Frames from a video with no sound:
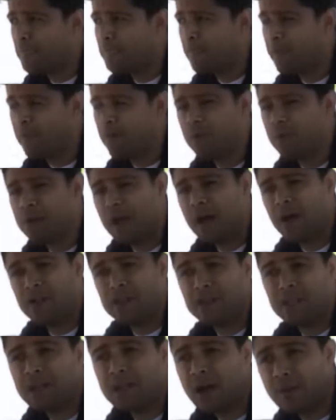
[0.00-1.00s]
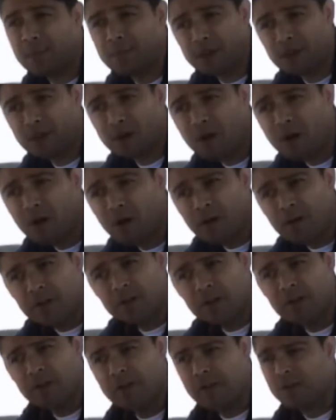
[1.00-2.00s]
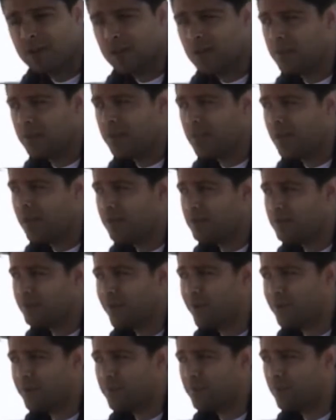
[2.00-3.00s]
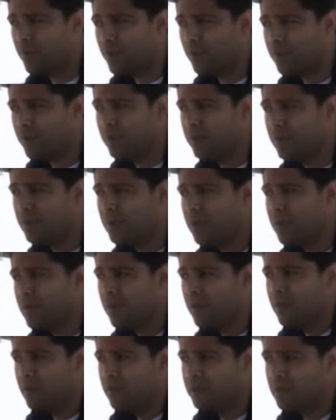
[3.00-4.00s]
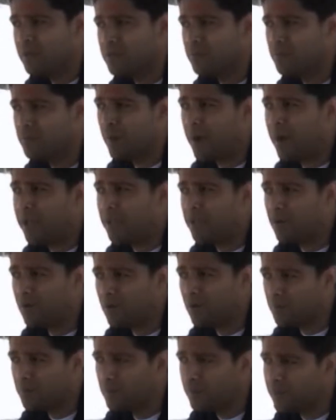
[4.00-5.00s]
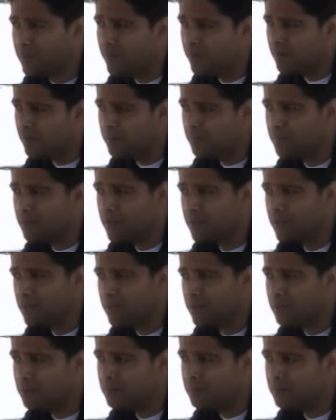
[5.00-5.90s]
they went out and they got me a car, and that was very important. Despite, being